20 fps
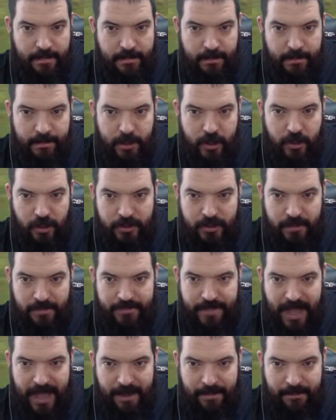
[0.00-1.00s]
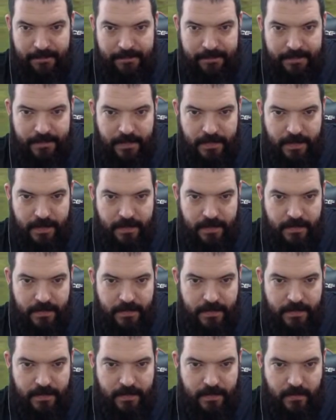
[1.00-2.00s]
Because of that,
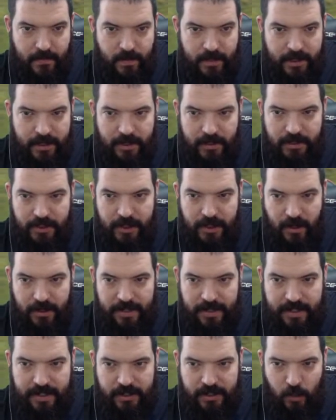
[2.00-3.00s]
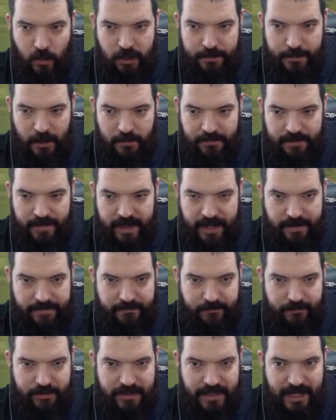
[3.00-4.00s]
we're going to target this Wasp over here
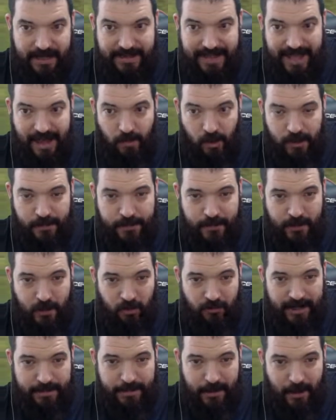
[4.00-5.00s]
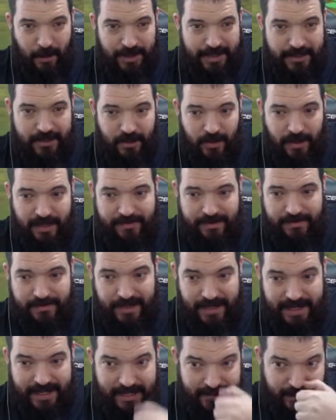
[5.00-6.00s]
for a second. That Wasp's already blinded, so even if
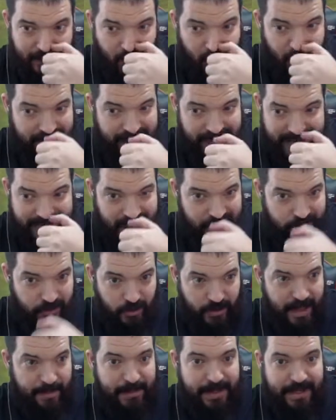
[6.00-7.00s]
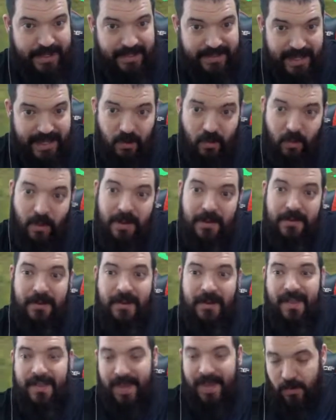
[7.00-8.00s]
they get to go again, it's not that big a deal.
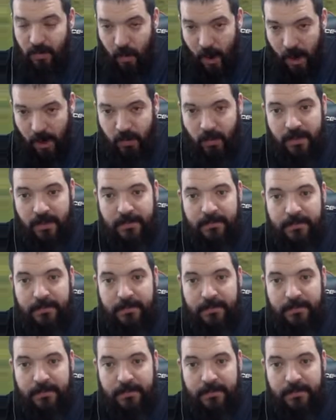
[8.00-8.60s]
They won't.